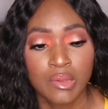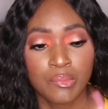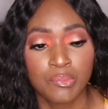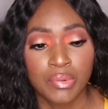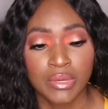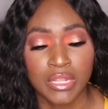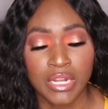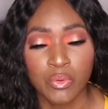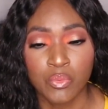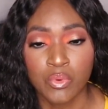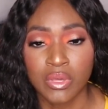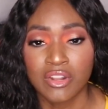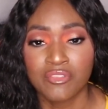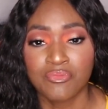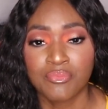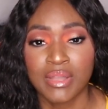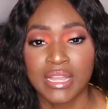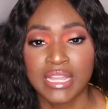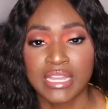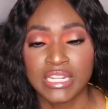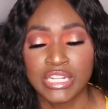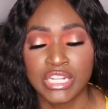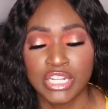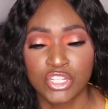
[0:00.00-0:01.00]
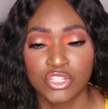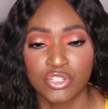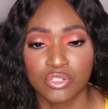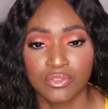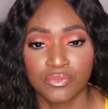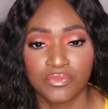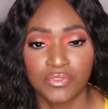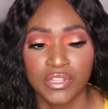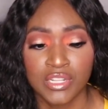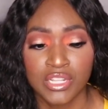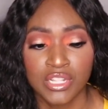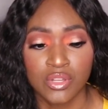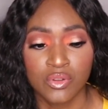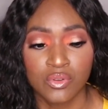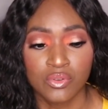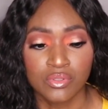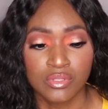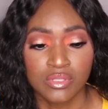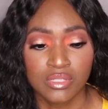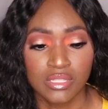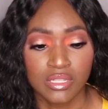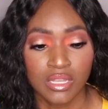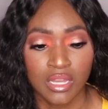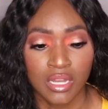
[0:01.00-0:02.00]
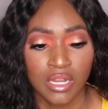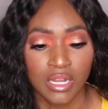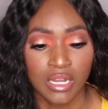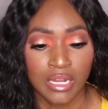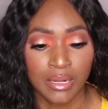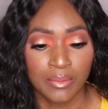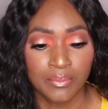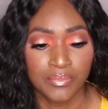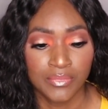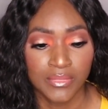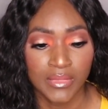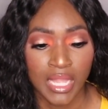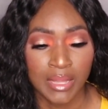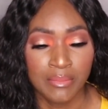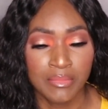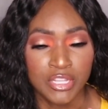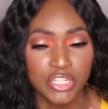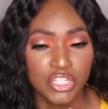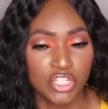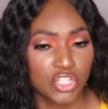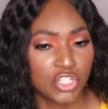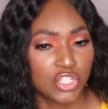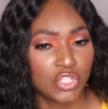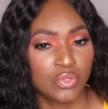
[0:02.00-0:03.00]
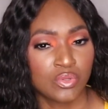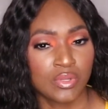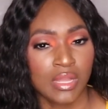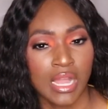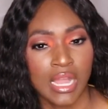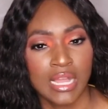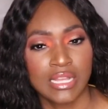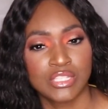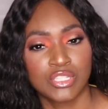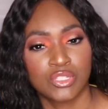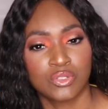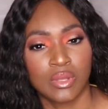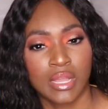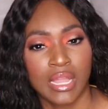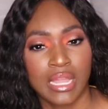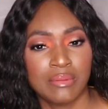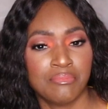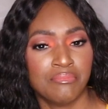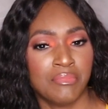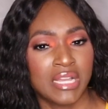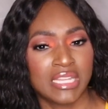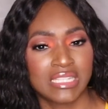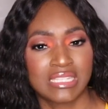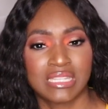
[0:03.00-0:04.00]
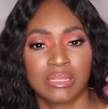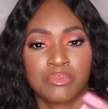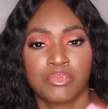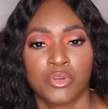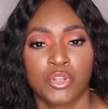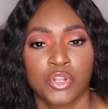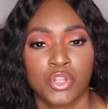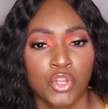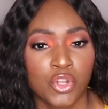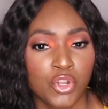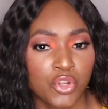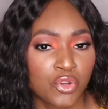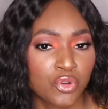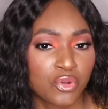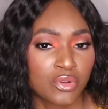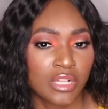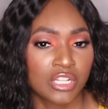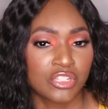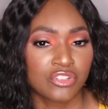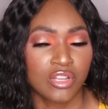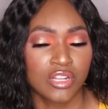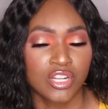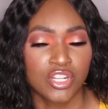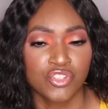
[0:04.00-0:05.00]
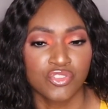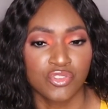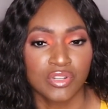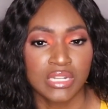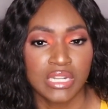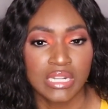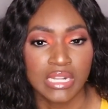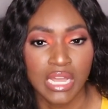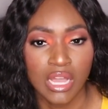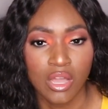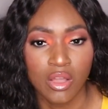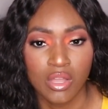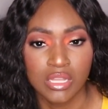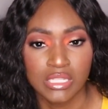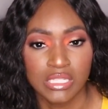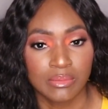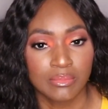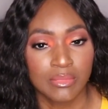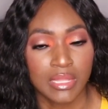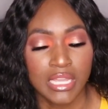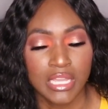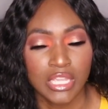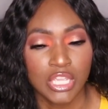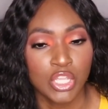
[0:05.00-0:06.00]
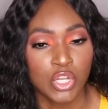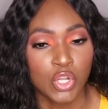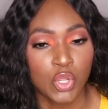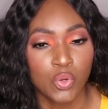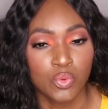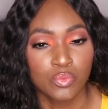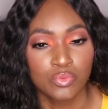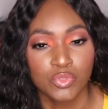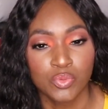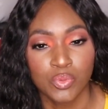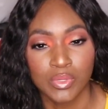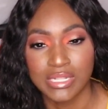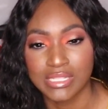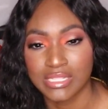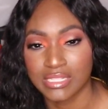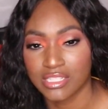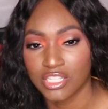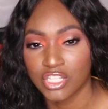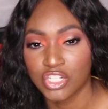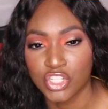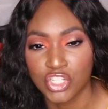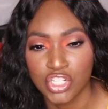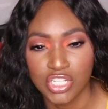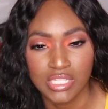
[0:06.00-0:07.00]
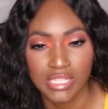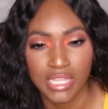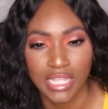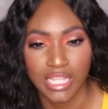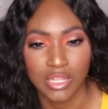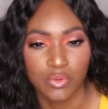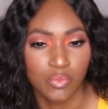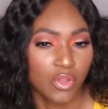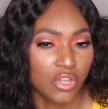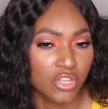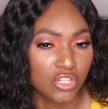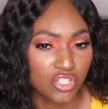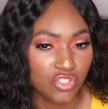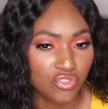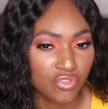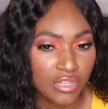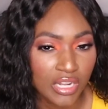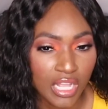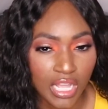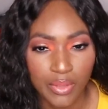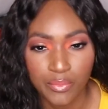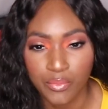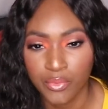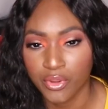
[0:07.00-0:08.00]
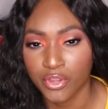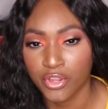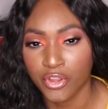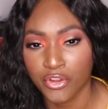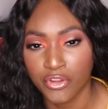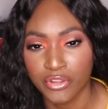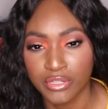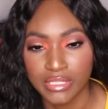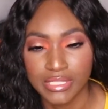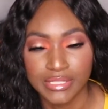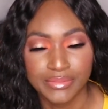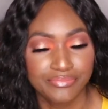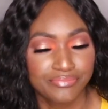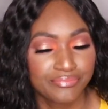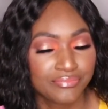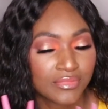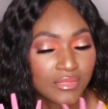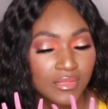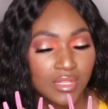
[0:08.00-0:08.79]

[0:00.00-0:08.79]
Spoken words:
But in one of my initial videos, I mentioned to you guys, you know, I had messed up on a curl. I tried to straighten it out because I'm like, you know, 26 inches, I can wear it straight, I can wear it curly.